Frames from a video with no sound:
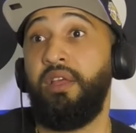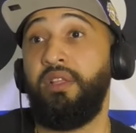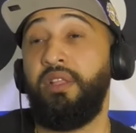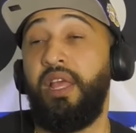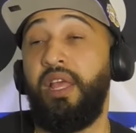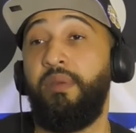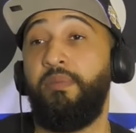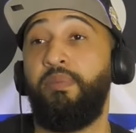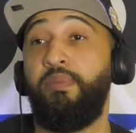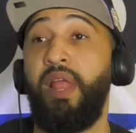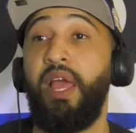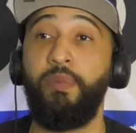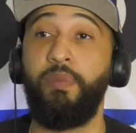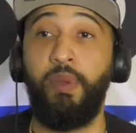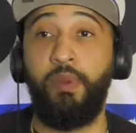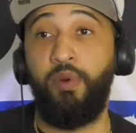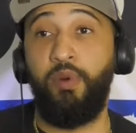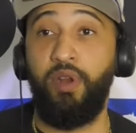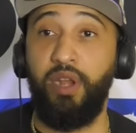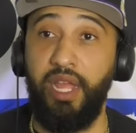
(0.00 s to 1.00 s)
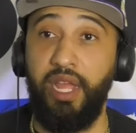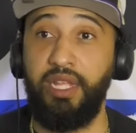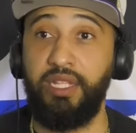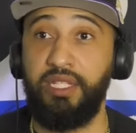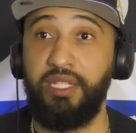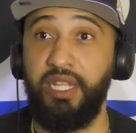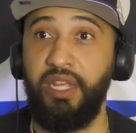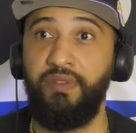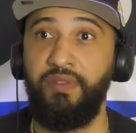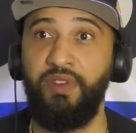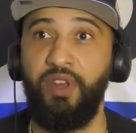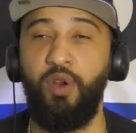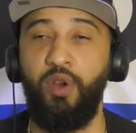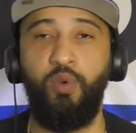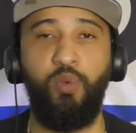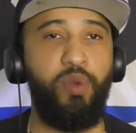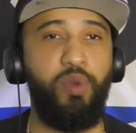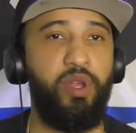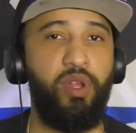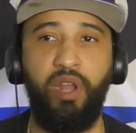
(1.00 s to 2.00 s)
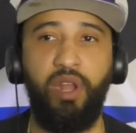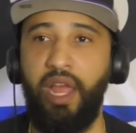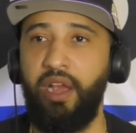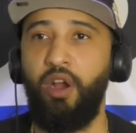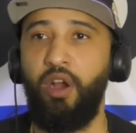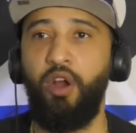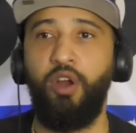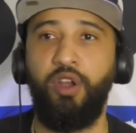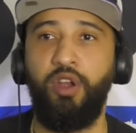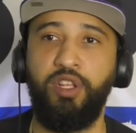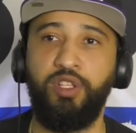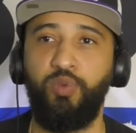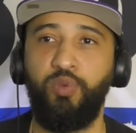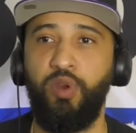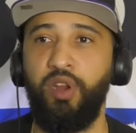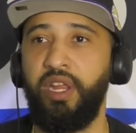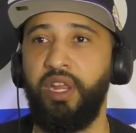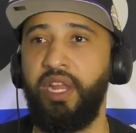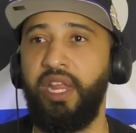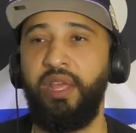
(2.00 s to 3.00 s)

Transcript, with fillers: that black people are lazy, even though we're like hardest working.